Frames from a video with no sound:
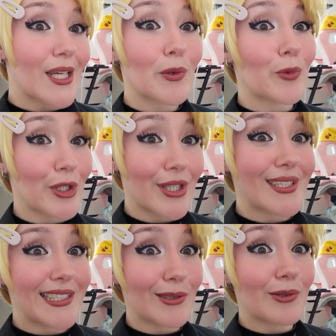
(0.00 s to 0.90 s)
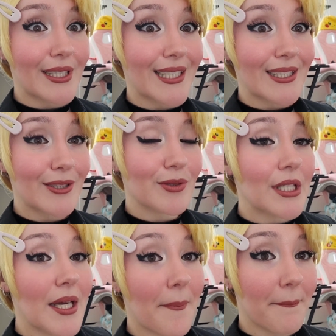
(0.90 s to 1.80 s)
we're gonna see what we can do.
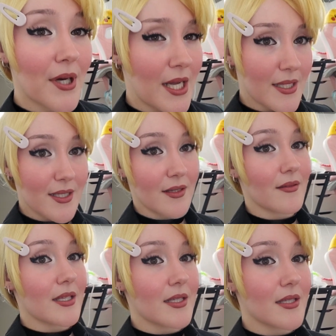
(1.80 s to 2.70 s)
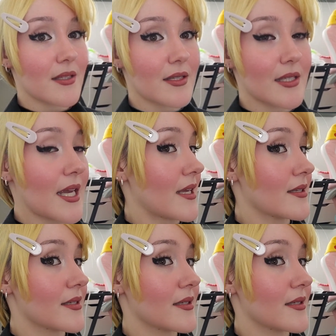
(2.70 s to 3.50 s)
But this is the state